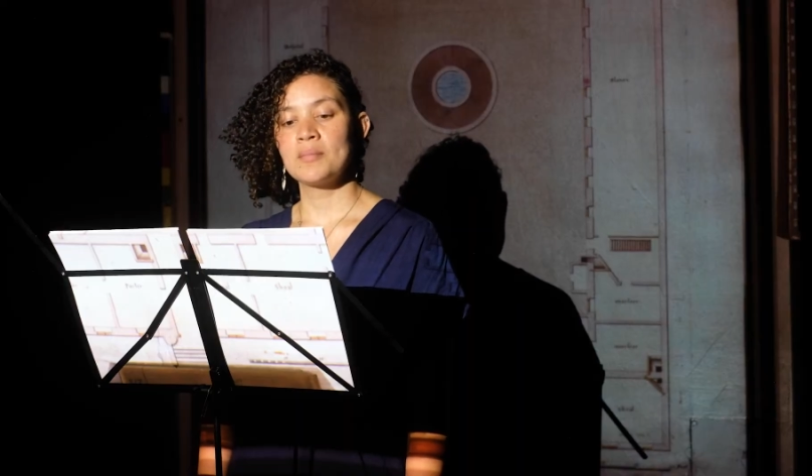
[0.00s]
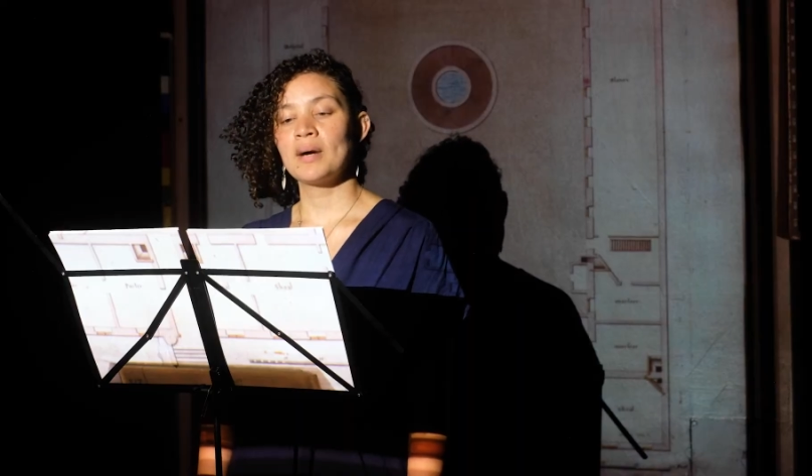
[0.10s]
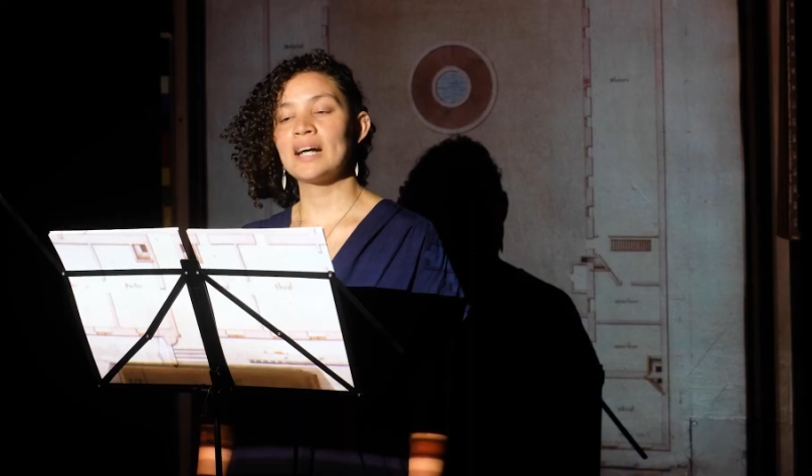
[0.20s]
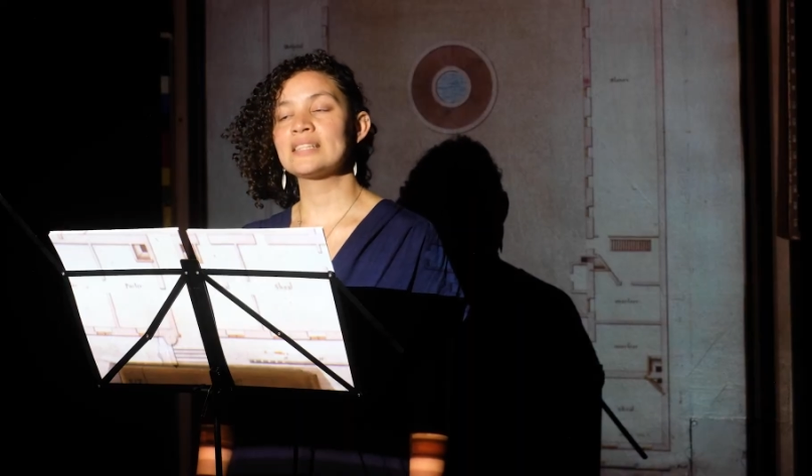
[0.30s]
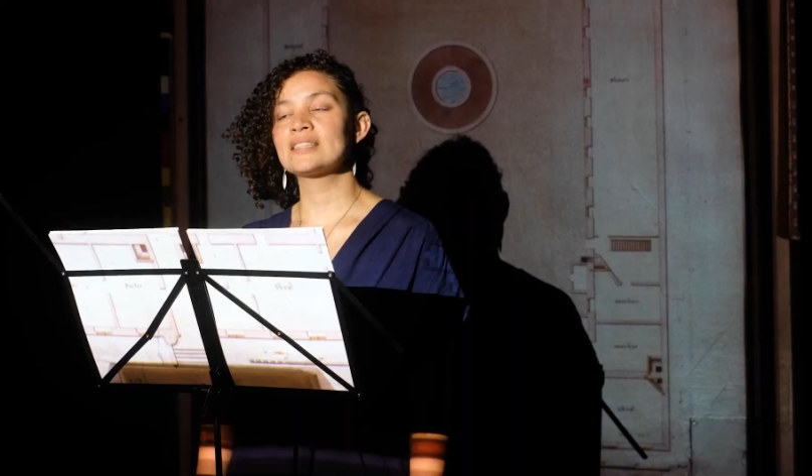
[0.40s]

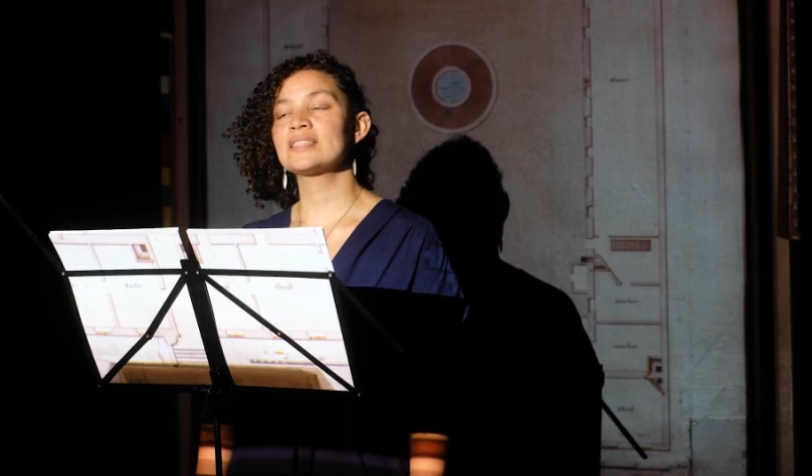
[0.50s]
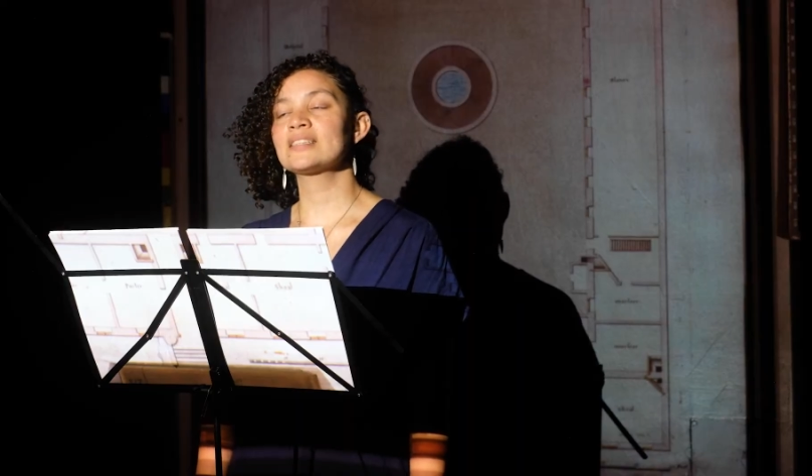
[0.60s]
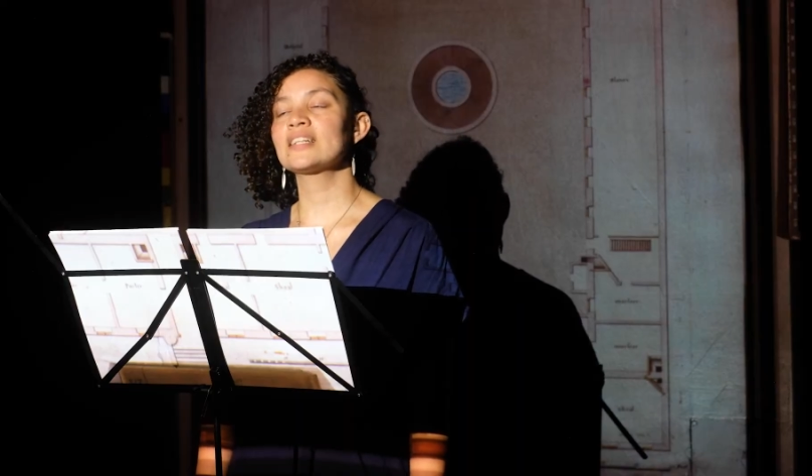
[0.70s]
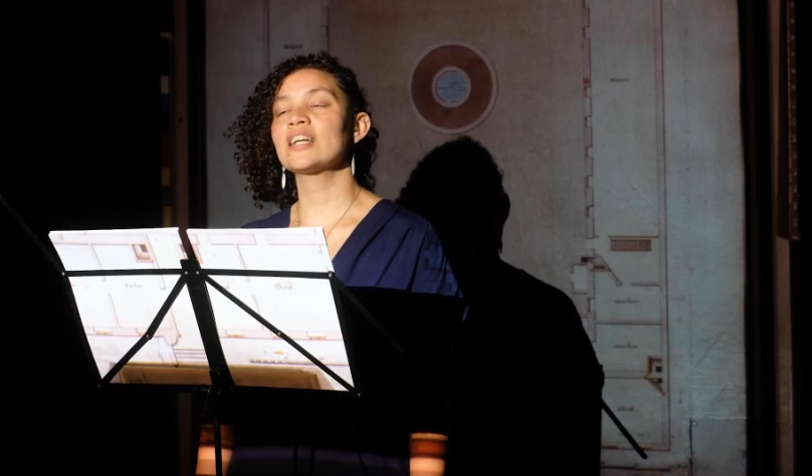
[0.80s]
My sister